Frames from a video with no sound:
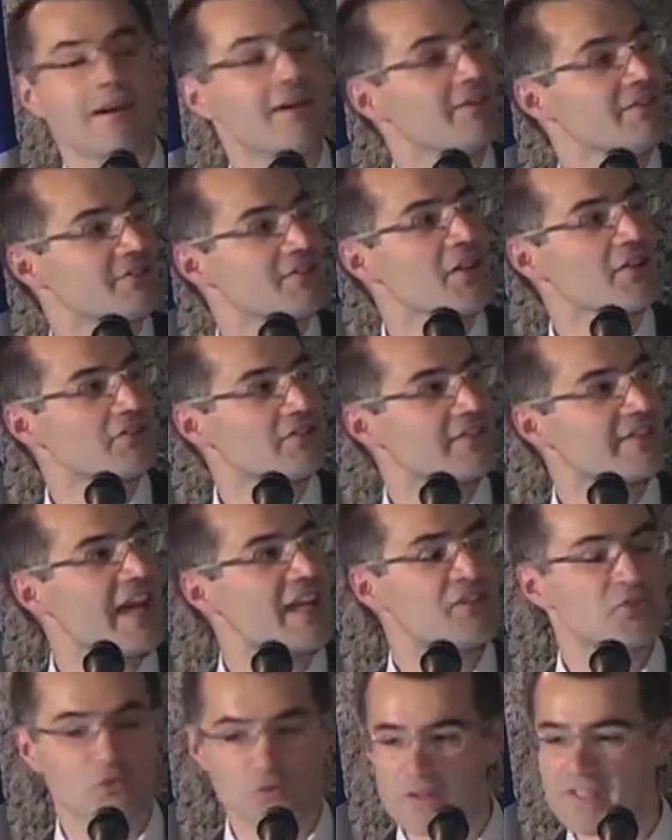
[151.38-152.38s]
It's not
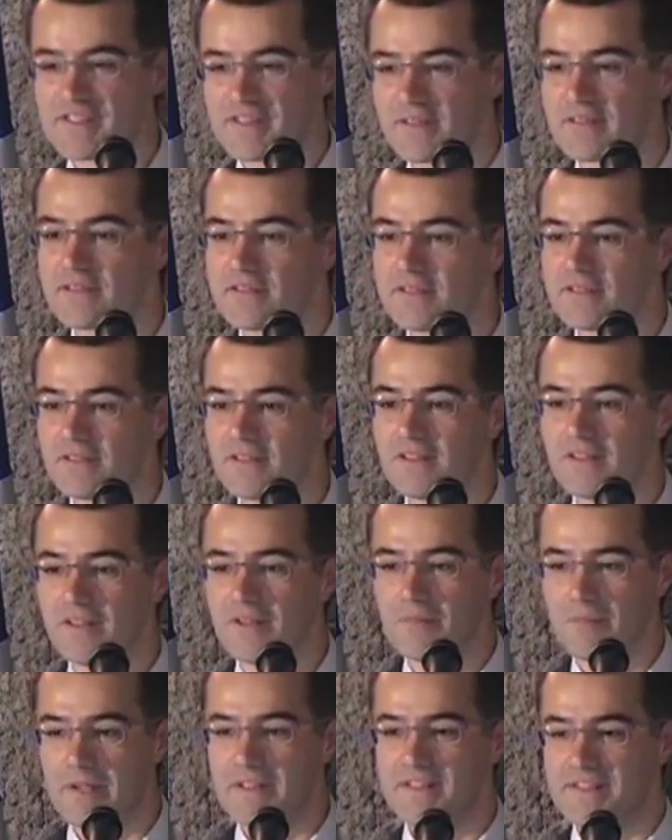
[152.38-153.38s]
that recent,
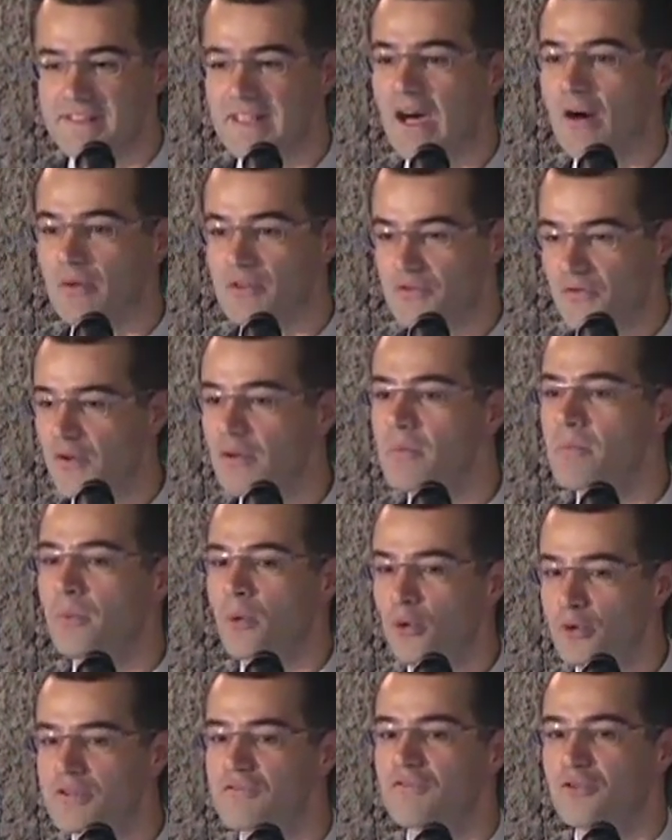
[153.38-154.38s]
but now it's very
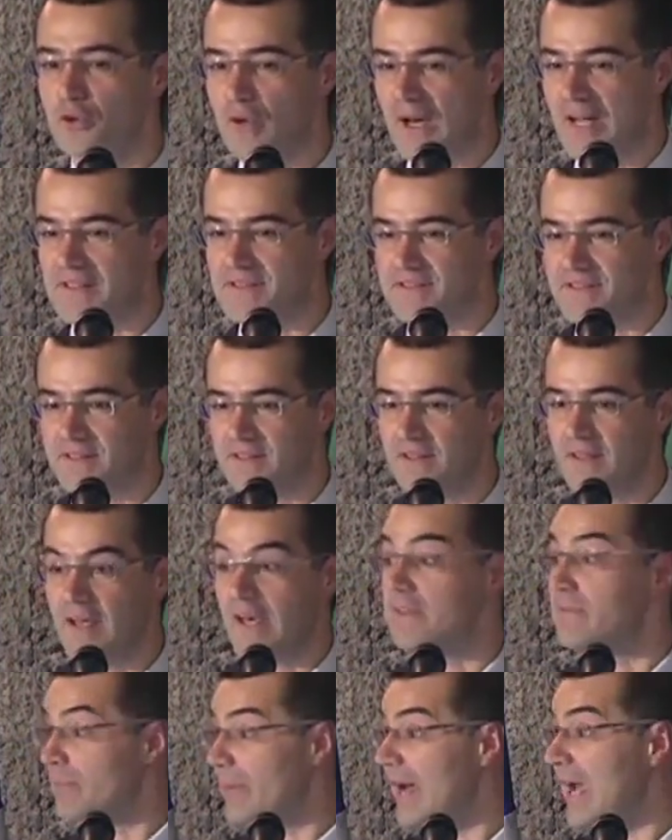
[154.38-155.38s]
important for us
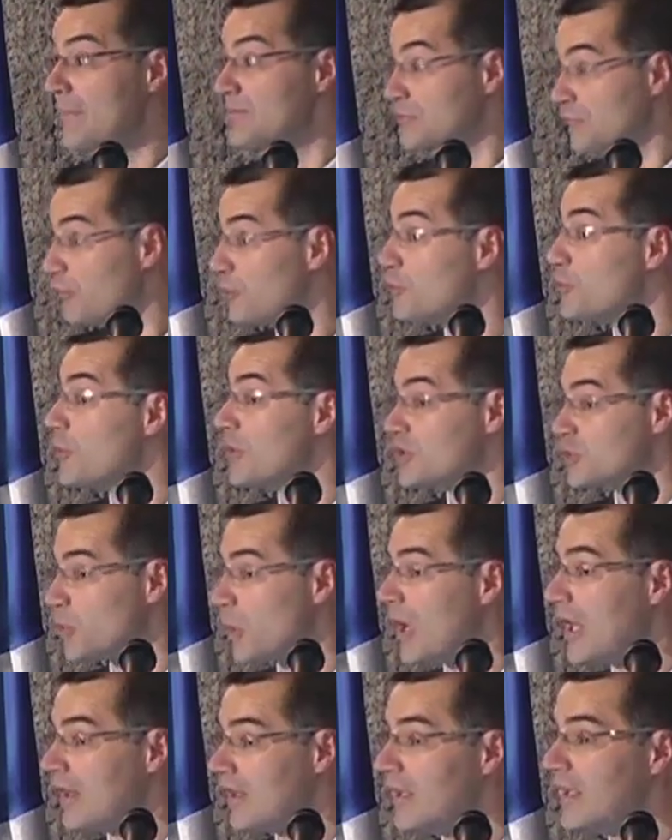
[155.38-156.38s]
and perhaps for you as
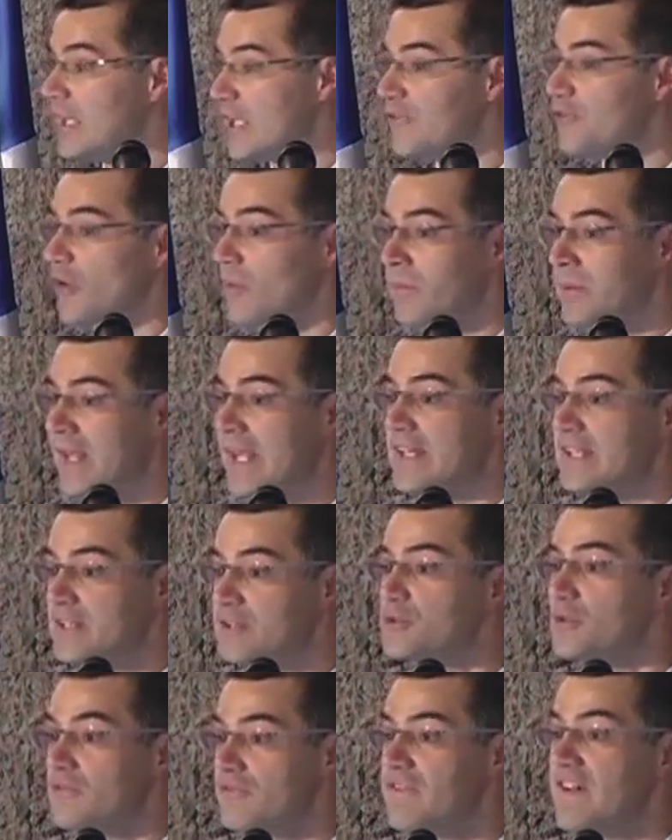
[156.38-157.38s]
well if you're planning
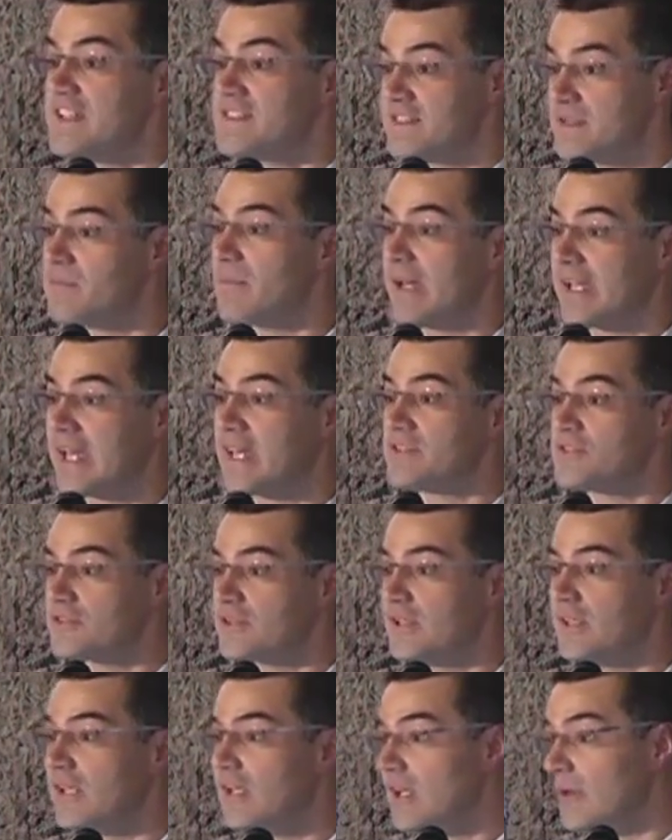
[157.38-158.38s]
to invest in my
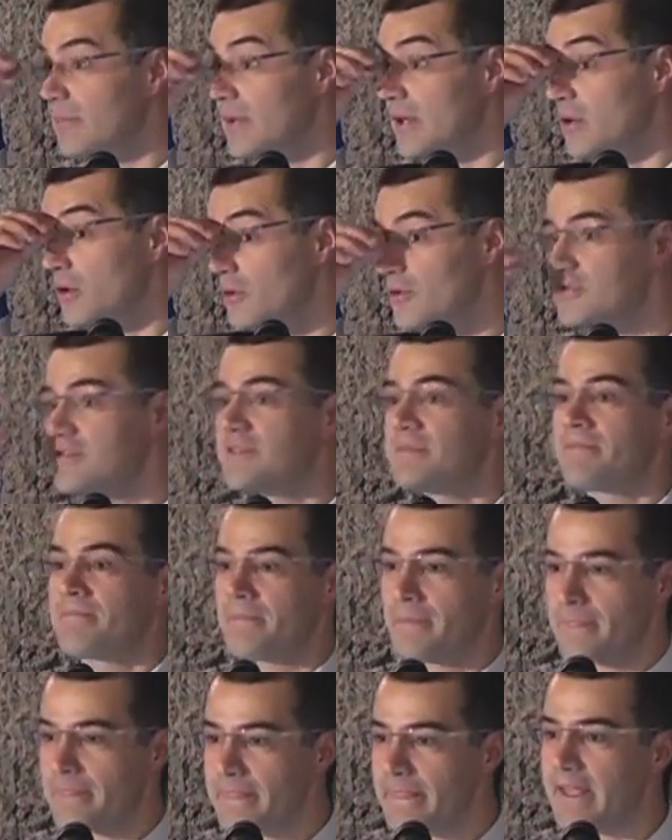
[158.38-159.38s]
country, because
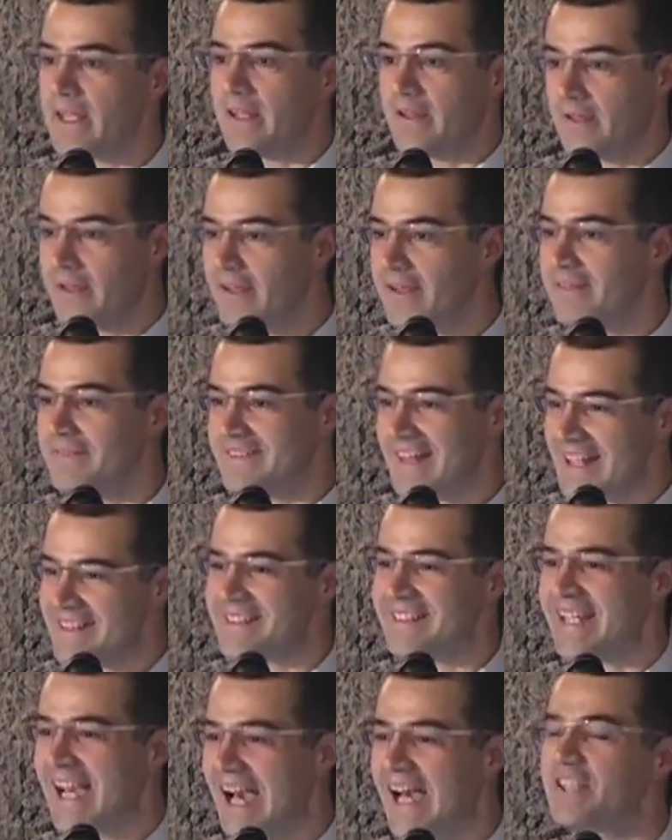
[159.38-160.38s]

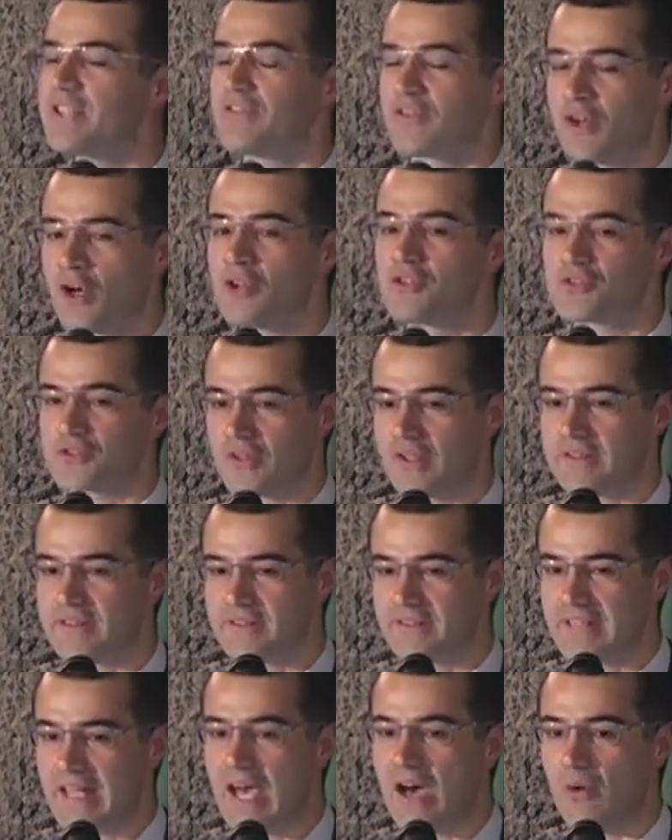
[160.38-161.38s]
that kind of
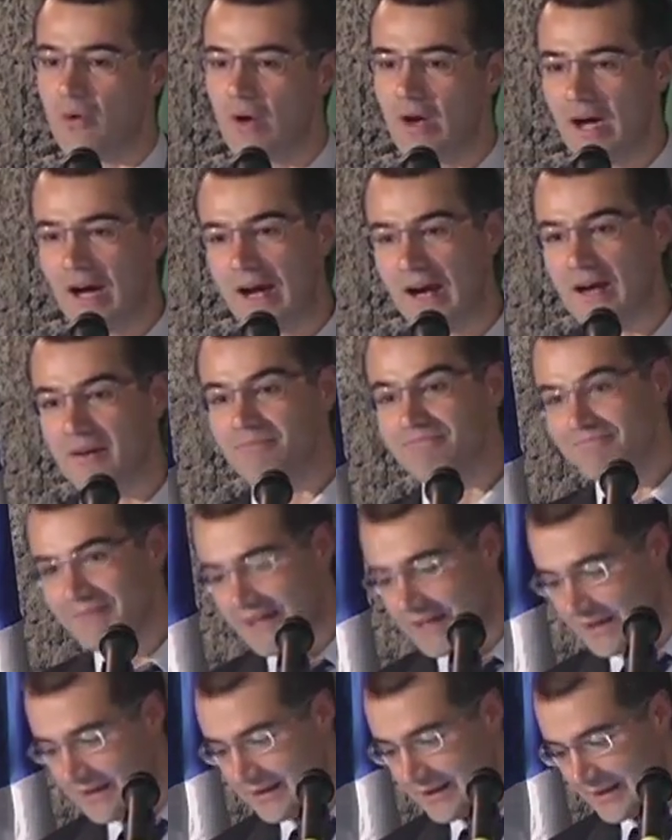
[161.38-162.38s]
contract now are
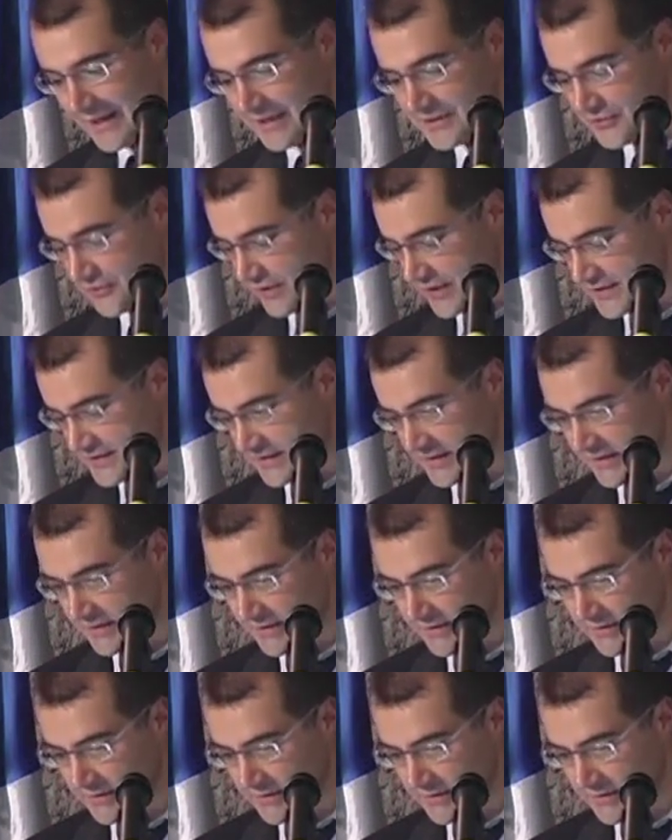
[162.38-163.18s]
at risk.